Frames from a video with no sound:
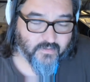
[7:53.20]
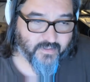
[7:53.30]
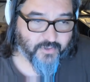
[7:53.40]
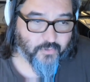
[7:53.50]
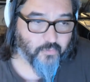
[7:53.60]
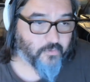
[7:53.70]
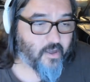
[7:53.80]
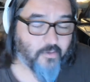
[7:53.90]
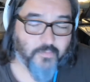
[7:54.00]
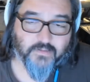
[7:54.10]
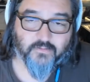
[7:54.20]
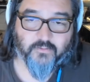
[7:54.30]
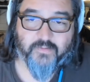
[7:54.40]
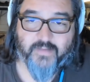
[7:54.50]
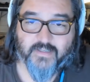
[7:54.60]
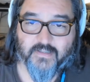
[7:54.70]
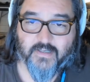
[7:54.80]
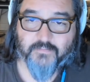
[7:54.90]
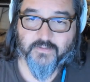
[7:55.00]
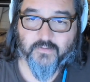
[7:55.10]
internal clock was a little bit messed
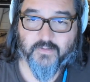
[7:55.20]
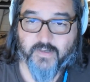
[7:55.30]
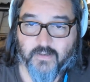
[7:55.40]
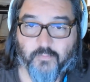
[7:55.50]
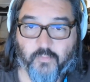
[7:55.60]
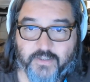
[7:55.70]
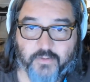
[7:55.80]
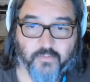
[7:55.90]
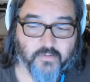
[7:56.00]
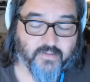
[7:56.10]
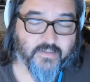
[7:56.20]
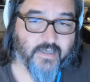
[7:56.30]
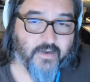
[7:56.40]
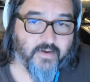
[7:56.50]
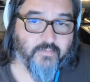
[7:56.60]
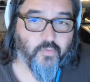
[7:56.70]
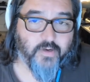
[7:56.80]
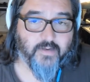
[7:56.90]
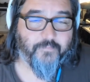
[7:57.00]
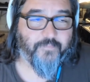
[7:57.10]
up. So I'd wake up way too early on Saturday
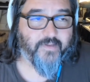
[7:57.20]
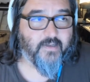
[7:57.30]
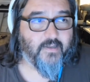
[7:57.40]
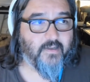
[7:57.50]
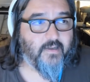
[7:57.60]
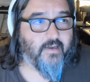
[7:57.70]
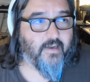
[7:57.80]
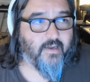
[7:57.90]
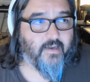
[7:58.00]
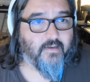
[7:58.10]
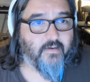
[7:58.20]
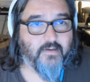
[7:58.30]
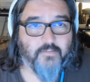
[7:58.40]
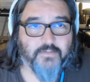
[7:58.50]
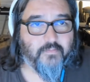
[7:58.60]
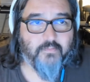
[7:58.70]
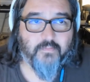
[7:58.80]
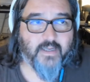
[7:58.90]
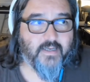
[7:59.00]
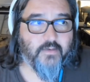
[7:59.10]
morning. And it was
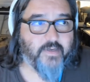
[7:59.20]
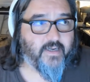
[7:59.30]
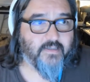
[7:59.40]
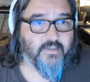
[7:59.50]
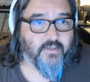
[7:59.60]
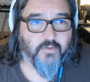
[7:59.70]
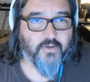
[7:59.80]
many weekends in a